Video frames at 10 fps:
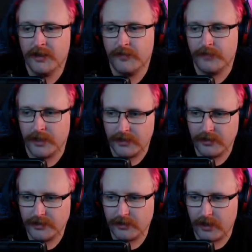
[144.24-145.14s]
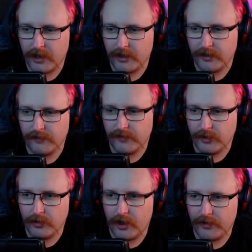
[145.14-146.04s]
They did also add a
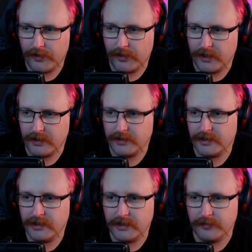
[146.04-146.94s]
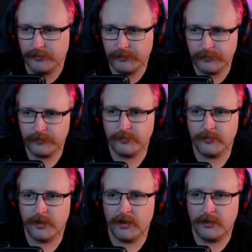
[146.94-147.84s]
few other things in.
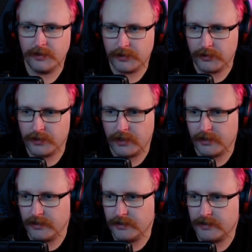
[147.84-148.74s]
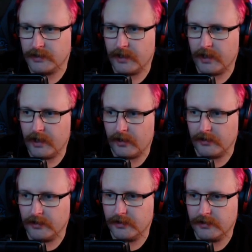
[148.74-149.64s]
Let's go check this out.
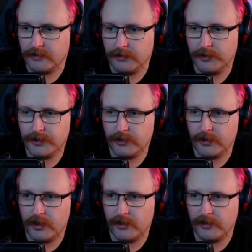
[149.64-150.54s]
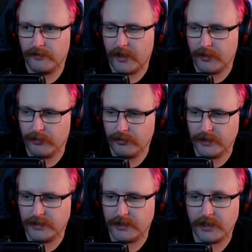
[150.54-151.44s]
So we also got the flat
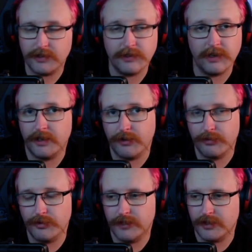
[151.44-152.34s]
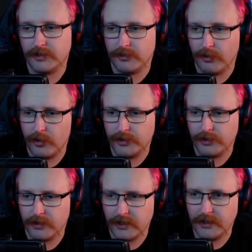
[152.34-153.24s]
roofing sections, and the other roof sections are
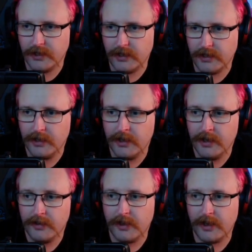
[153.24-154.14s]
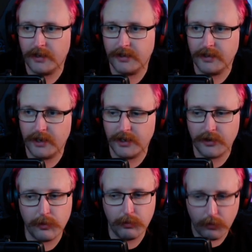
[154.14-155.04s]
also in there. They added in a
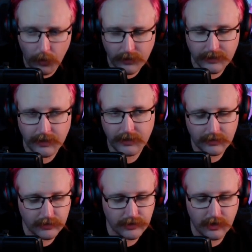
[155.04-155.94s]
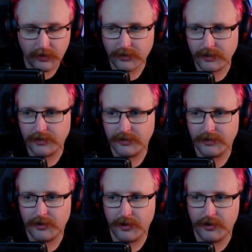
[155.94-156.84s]
quarter chunk
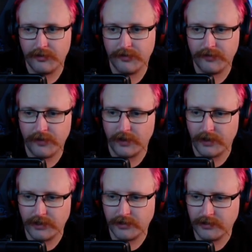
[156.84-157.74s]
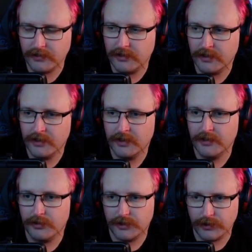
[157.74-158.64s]
of foundation,
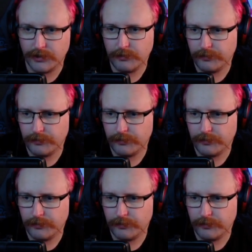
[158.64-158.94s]
which is awesome.